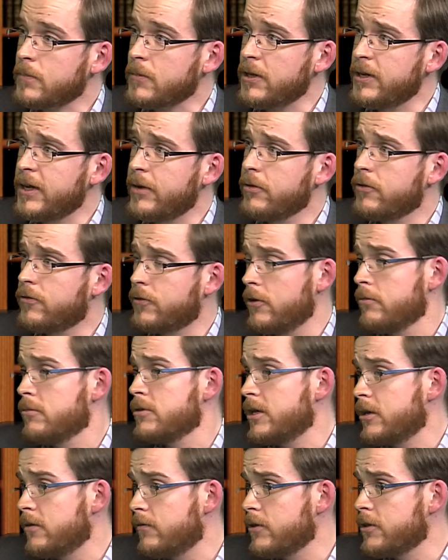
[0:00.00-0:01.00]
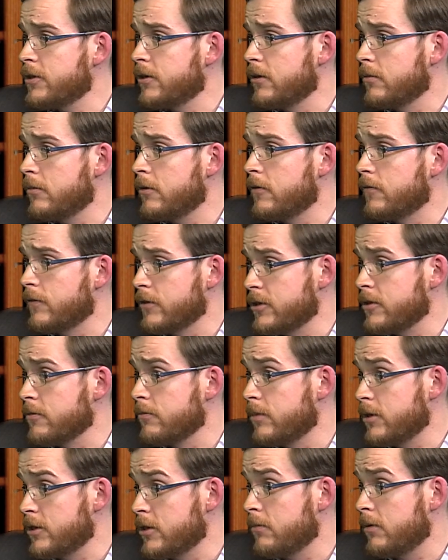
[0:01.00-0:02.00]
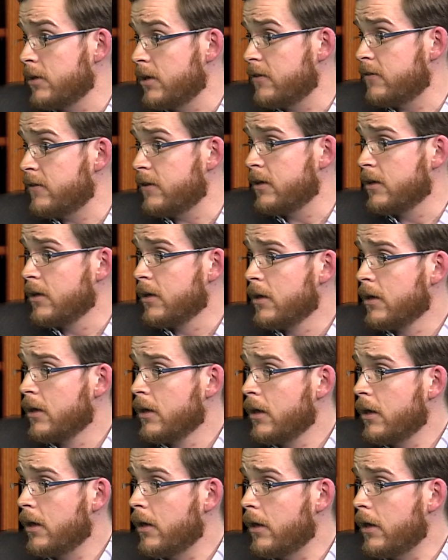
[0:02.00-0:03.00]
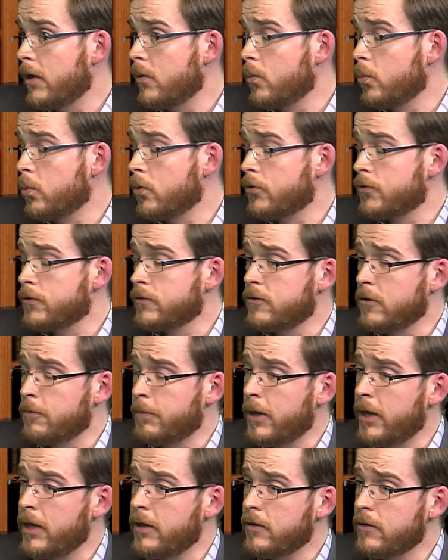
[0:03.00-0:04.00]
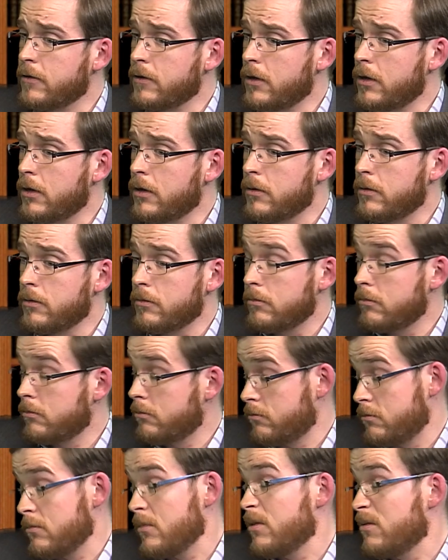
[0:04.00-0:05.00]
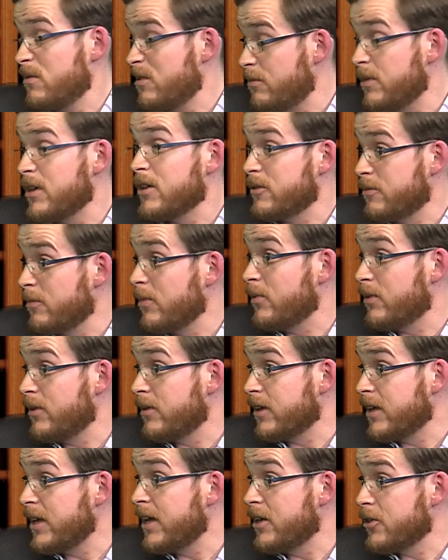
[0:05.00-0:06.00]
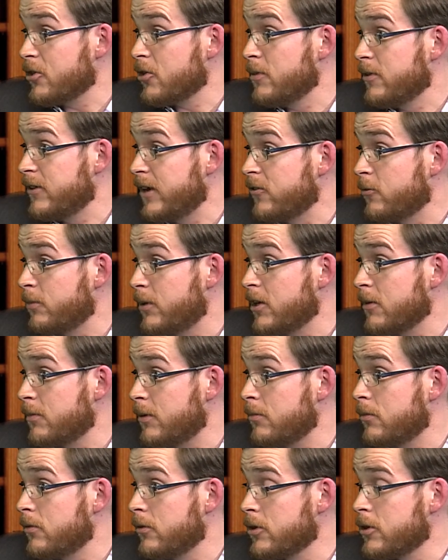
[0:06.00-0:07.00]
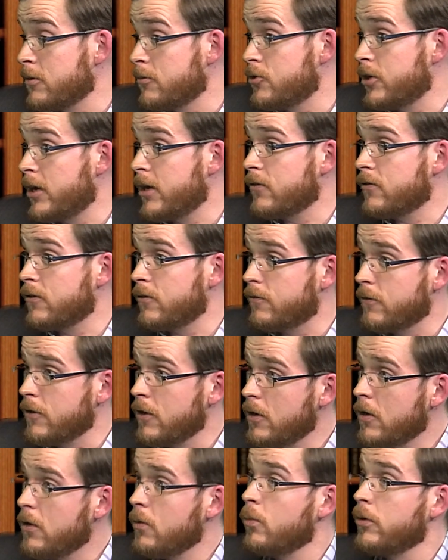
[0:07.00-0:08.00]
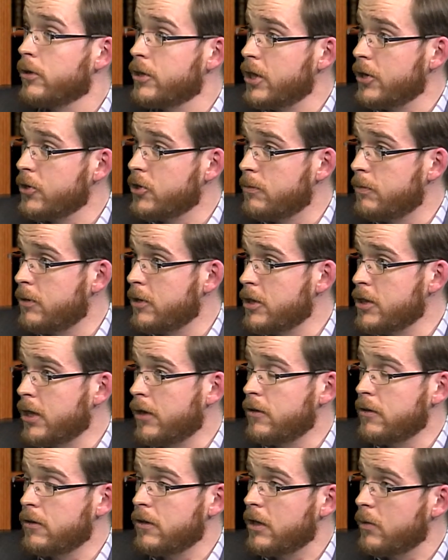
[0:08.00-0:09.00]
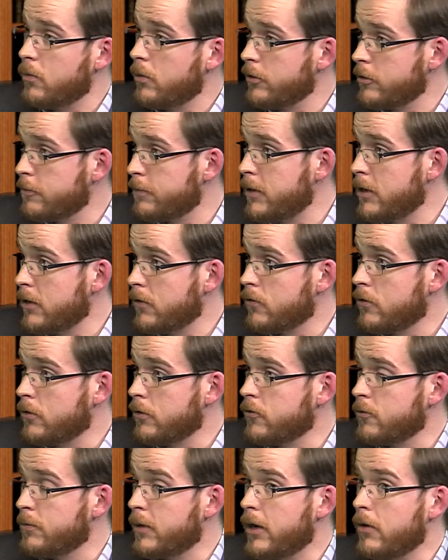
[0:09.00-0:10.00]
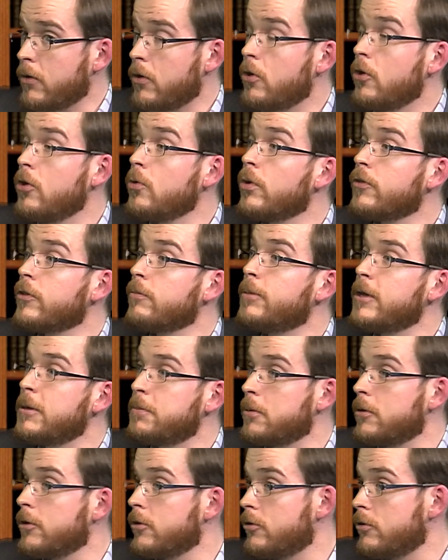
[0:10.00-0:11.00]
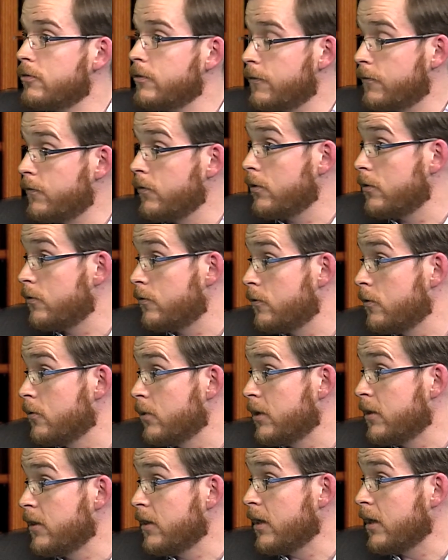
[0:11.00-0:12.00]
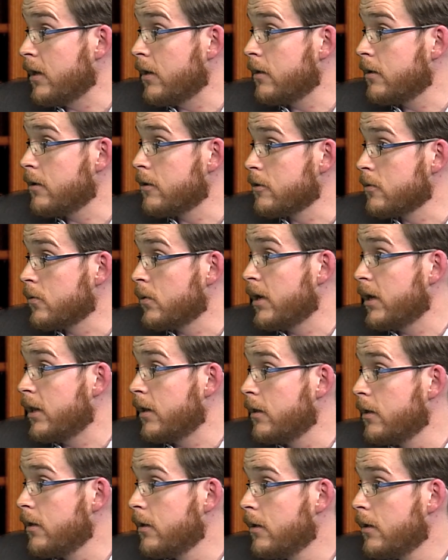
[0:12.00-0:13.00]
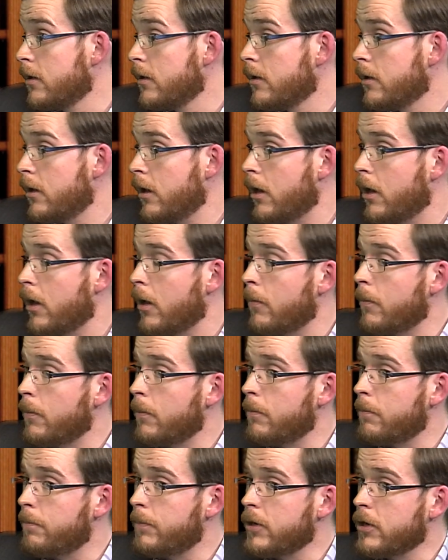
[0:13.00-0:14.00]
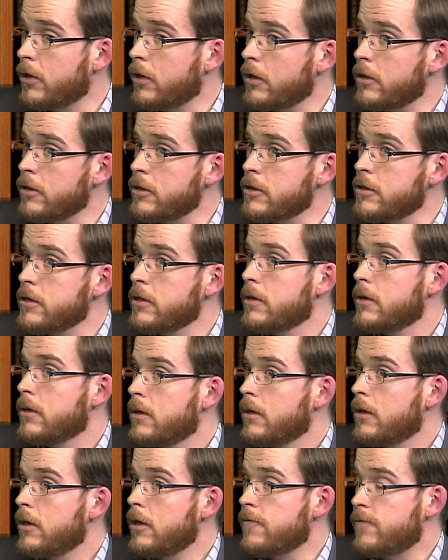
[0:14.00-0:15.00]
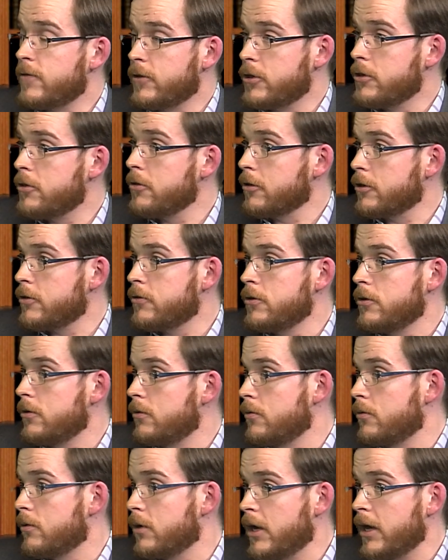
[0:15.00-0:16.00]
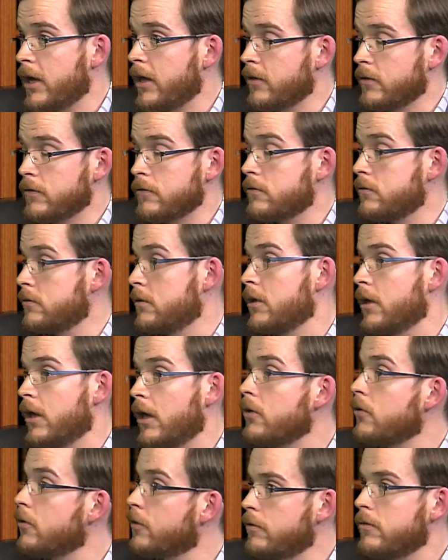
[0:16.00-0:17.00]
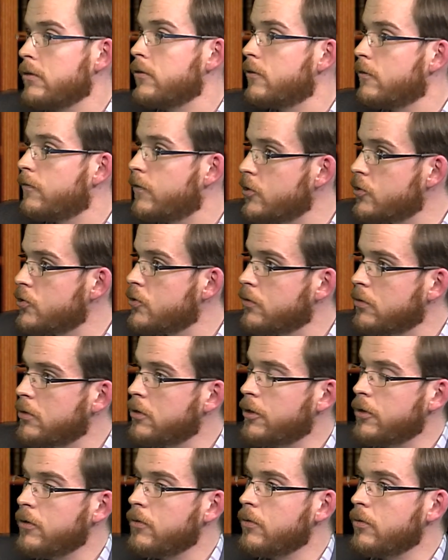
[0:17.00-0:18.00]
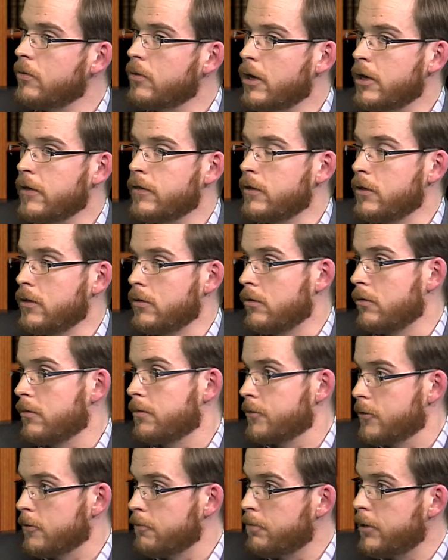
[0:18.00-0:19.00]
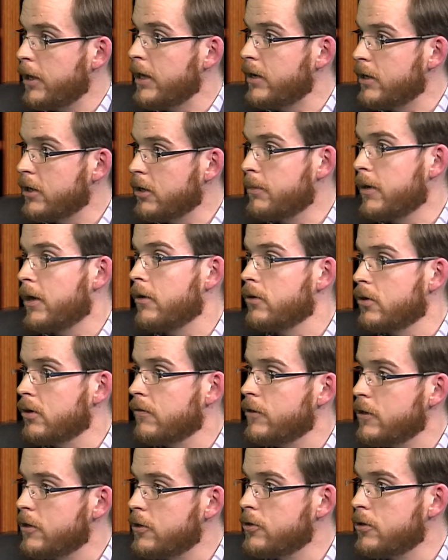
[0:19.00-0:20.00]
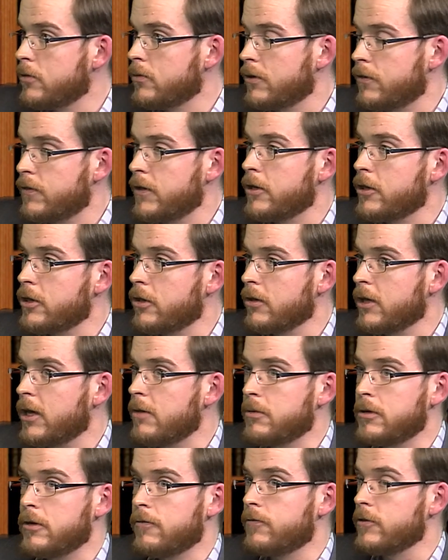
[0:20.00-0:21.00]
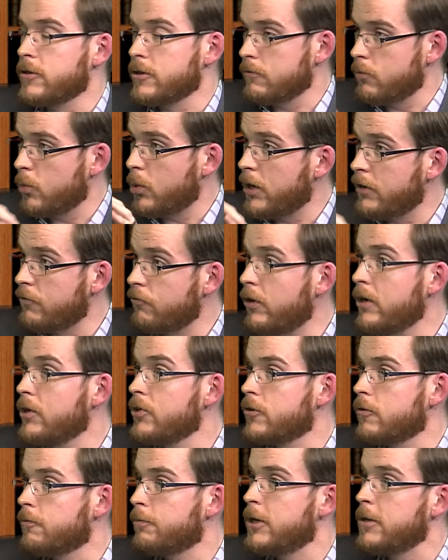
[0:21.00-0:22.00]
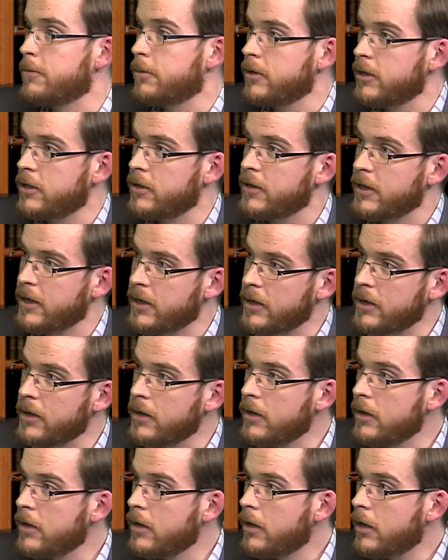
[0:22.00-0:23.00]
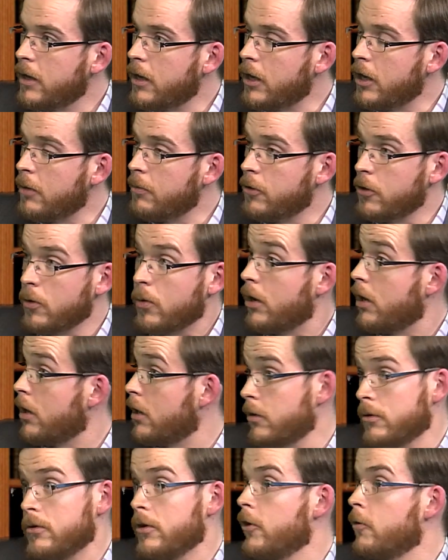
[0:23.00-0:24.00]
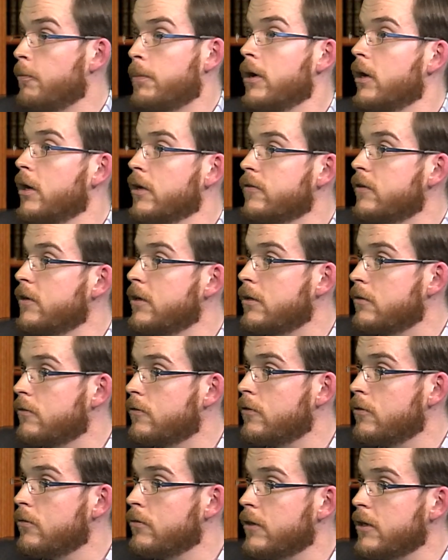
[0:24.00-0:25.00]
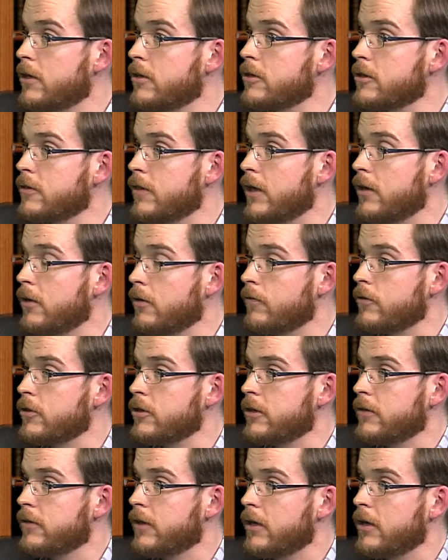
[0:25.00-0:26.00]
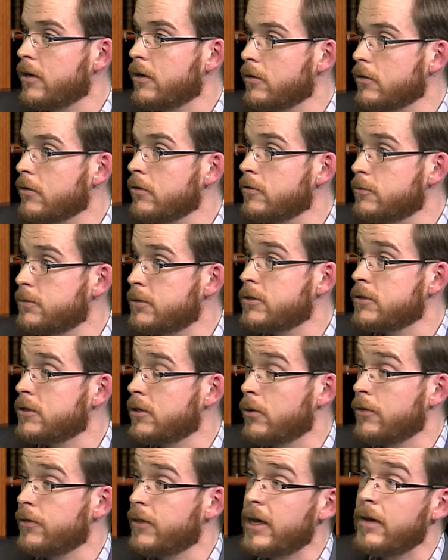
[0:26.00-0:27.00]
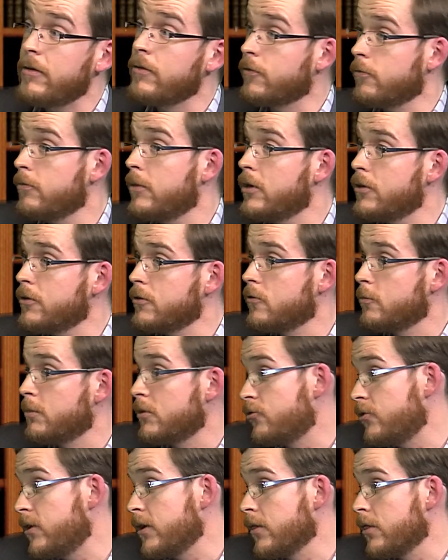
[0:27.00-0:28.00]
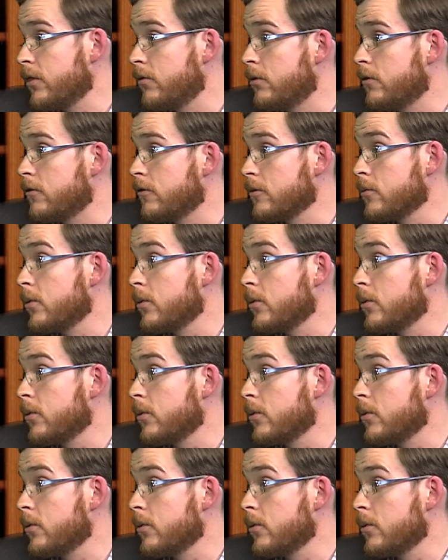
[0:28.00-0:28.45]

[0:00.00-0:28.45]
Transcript: Now, in terms then of its admissibility, it would depend on, it's coming down to being a bit more subjective, what's actually been said in there, what's being talked about, who are the people who are referred to in there as well. Because if it's just you and another individual who either you're complaining about, you have the issue with, that's okay. But if there's a wide range of people in there who are no party to this, then obviously they aren't going to particularly want their information to be dragged through it as